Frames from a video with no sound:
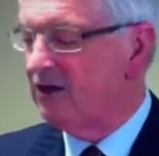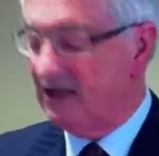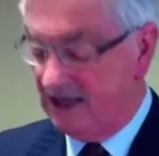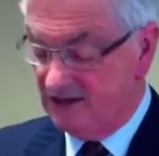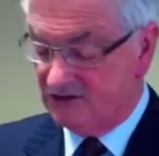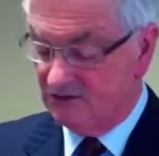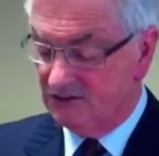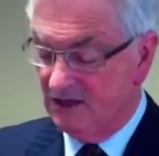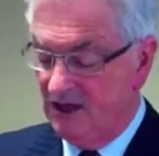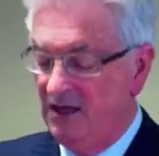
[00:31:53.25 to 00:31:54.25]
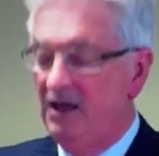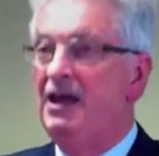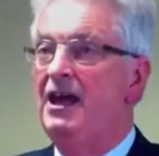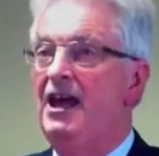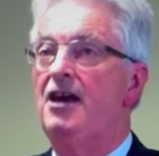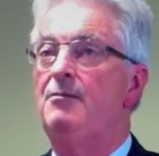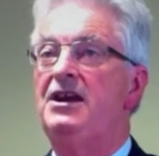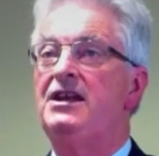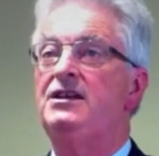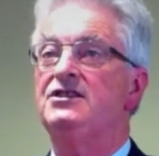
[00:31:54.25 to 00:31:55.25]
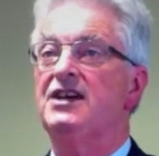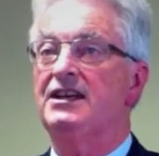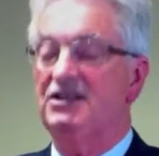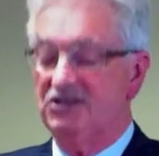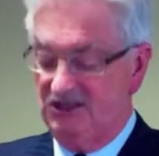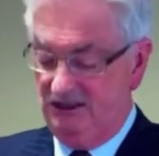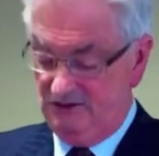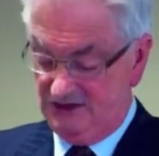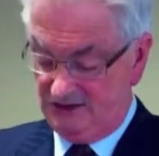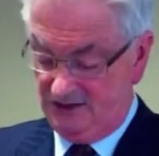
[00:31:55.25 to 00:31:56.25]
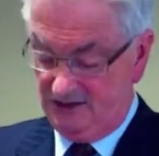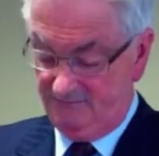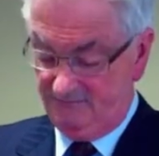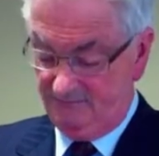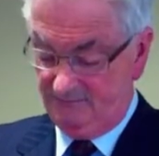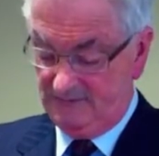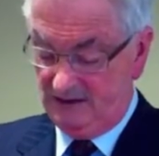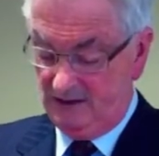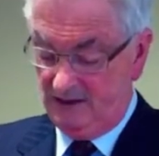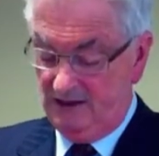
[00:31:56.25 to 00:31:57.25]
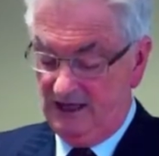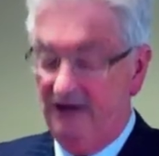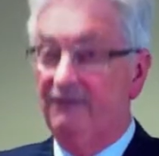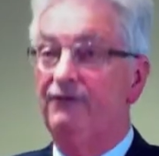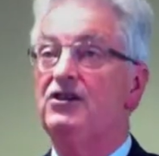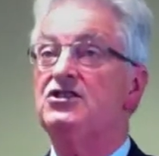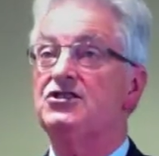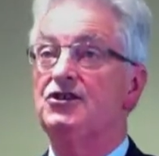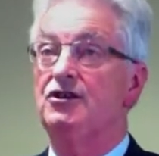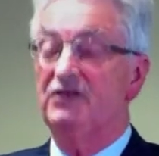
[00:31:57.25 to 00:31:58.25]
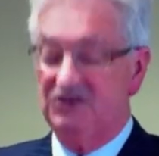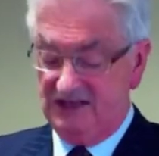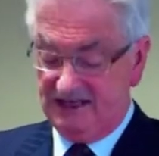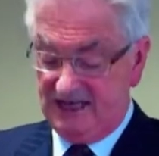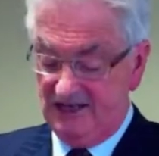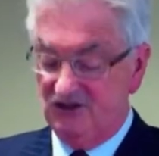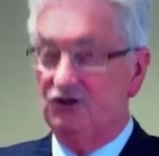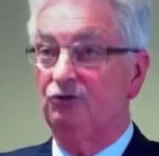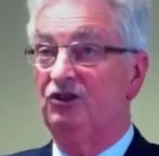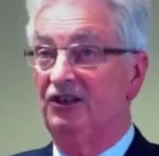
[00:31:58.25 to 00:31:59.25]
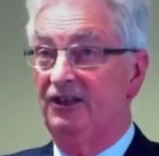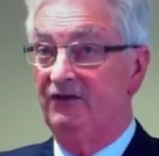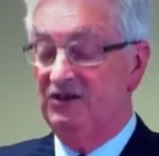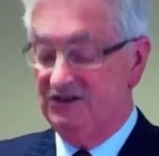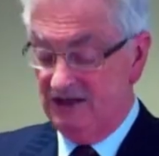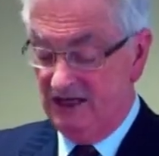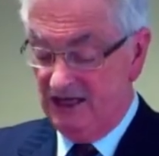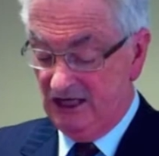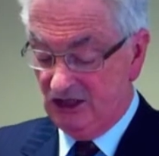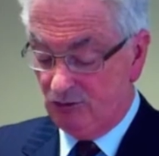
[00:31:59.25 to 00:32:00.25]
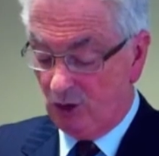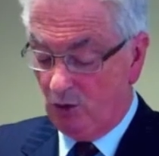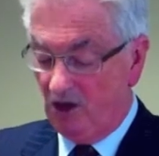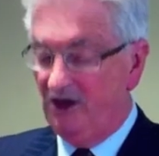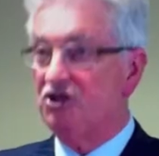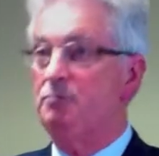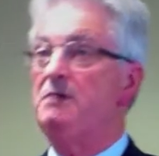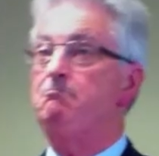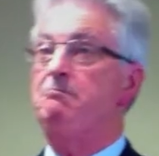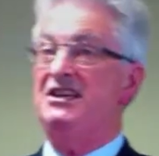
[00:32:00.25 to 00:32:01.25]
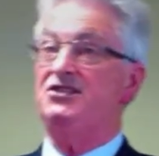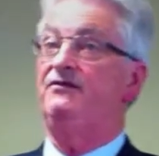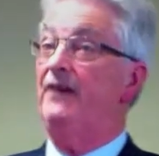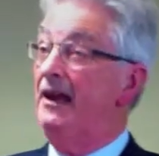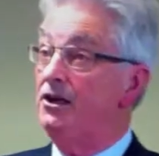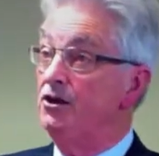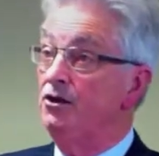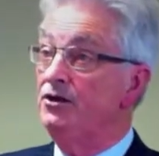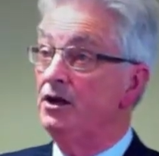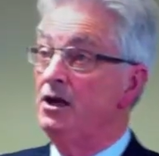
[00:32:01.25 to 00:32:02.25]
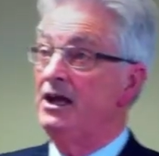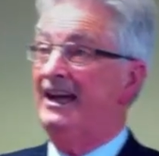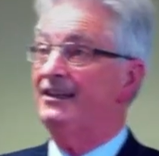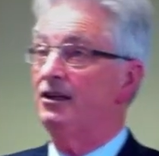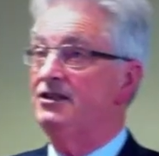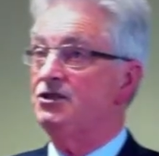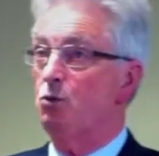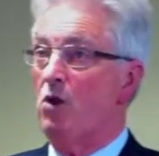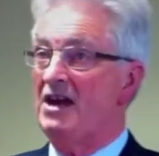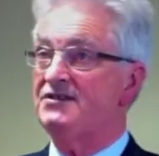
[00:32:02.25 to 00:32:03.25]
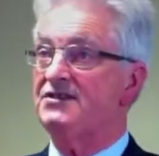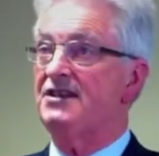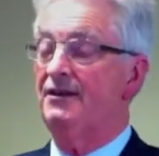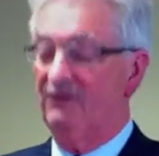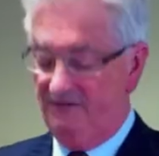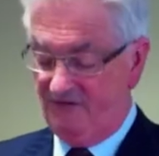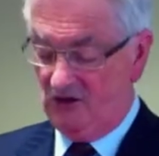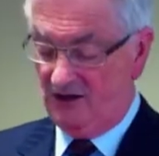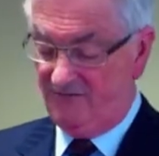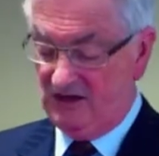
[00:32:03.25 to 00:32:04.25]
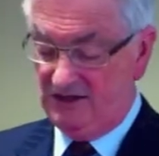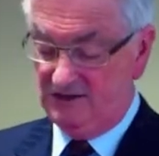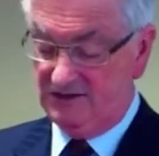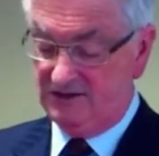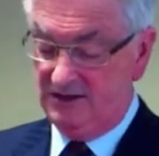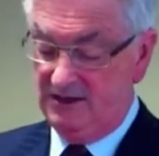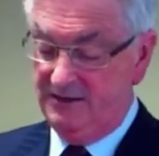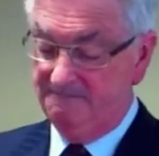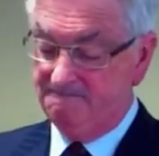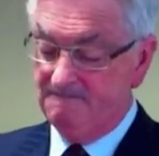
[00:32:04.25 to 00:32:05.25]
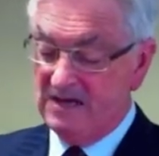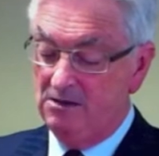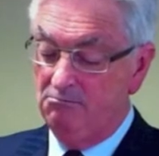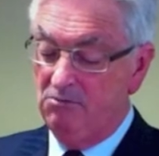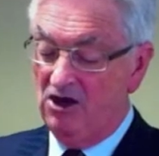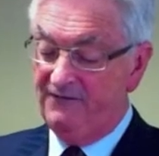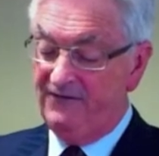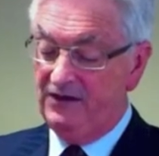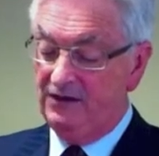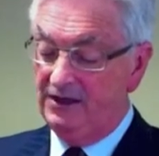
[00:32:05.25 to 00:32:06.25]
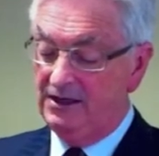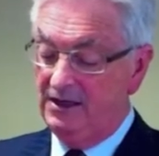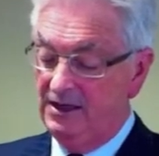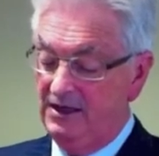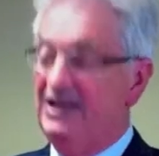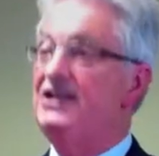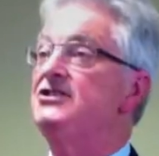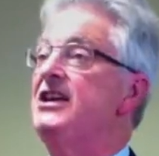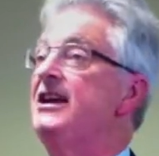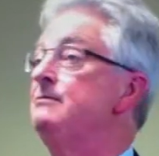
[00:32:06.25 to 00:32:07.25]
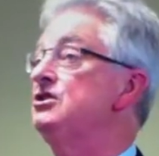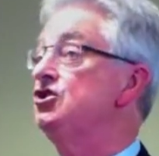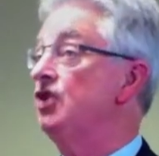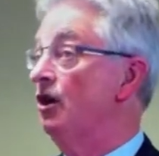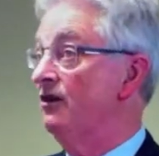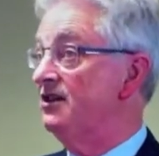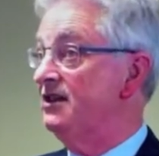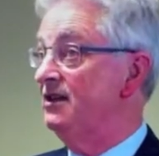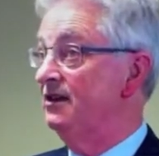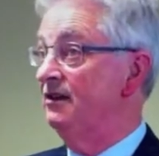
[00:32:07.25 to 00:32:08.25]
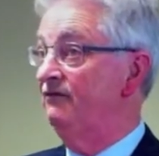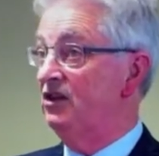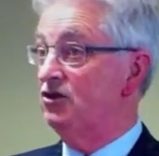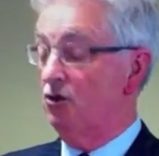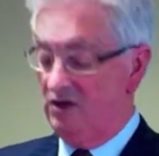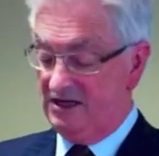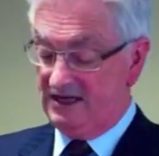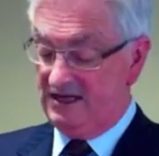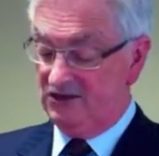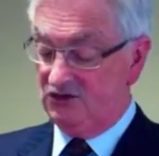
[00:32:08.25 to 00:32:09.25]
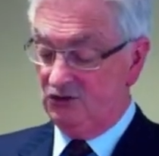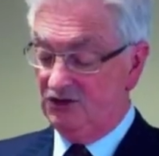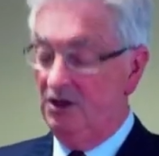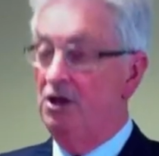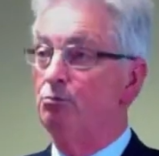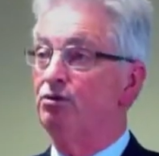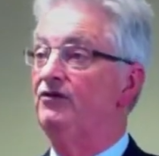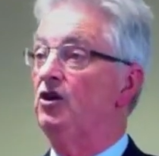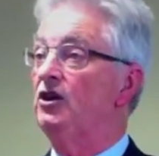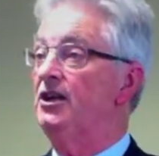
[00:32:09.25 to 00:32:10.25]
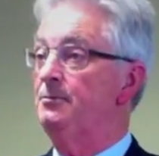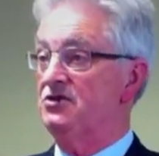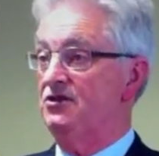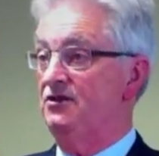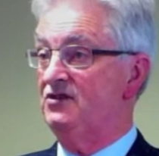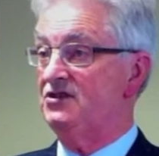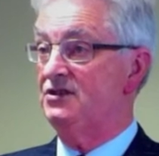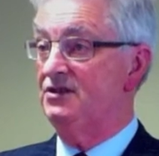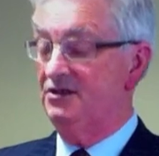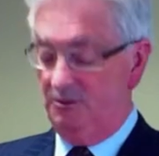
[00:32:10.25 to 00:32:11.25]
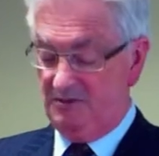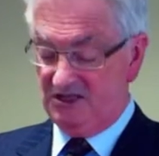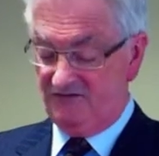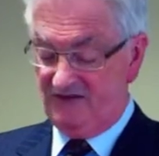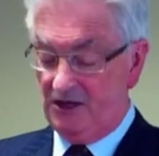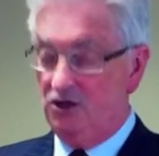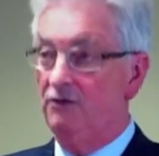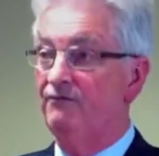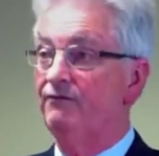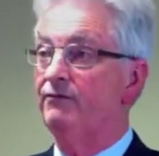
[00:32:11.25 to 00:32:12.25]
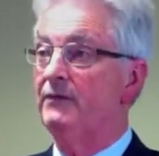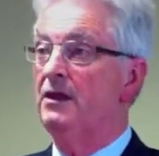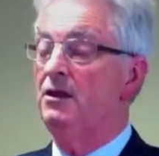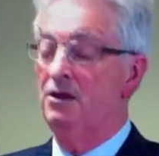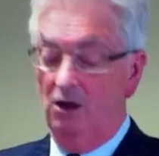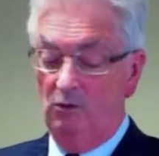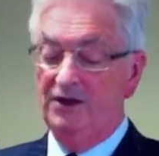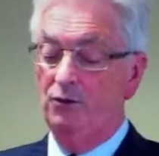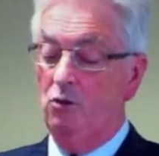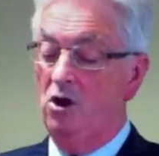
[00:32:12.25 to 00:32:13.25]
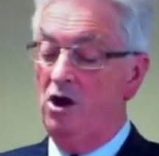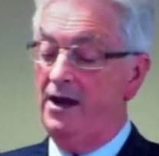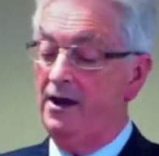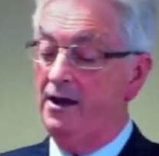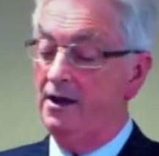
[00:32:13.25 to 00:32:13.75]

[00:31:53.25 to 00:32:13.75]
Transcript: councils, how many take it seriously? Every service a council delivers is required to be best valued at least once every 5 years. My feeling is that a majority of Victorian councils provide lip service to best value. I wonder why.